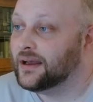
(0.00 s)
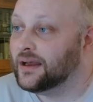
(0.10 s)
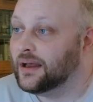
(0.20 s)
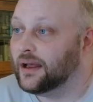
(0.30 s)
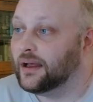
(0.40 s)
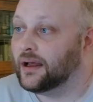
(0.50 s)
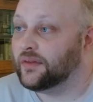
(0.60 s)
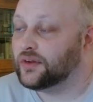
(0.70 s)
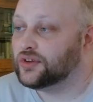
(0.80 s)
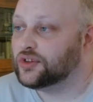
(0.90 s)

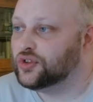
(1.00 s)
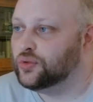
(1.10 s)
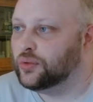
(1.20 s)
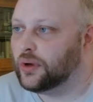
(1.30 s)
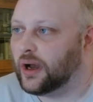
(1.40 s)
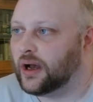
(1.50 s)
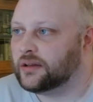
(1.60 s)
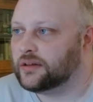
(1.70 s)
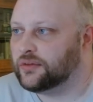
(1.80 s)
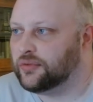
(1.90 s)
Another
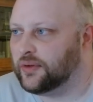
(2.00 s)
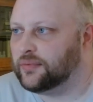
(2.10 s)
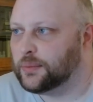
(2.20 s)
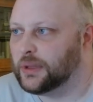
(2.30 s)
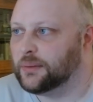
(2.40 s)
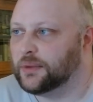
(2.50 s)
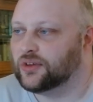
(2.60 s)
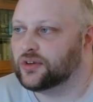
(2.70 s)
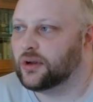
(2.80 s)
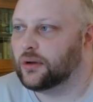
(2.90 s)

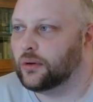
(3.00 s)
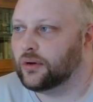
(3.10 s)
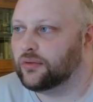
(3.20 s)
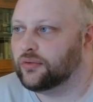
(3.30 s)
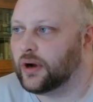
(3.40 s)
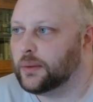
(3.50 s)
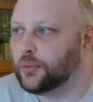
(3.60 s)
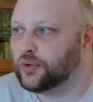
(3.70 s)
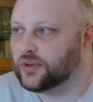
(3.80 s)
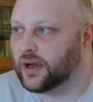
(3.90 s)
250mm or
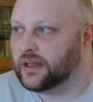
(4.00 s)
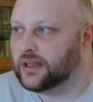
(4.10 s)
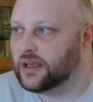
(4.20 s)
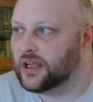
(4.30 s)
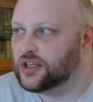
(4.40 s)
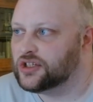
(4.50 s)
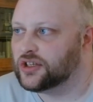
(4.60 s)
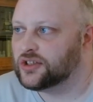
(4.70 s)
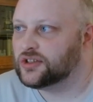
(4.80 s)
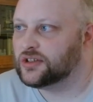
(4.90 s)
5.9
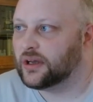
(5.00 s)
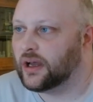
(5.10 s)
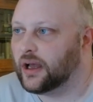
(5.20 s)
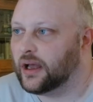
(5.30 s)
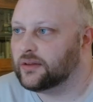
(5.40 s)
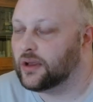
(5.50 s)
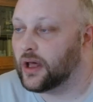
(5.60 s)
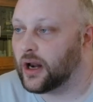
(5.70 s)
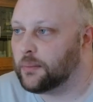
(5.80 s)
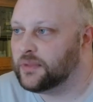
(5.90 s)
inches at
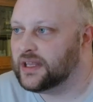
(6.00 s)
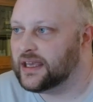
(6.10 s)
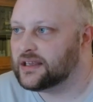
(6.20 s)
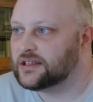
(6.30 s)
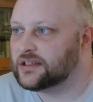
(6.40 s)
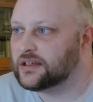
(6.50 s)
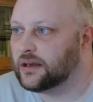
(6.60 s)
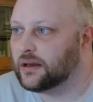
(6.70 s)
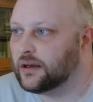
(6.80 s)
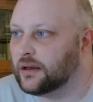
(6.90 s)

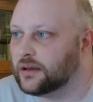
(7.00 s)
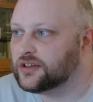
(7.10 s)
Ramnes,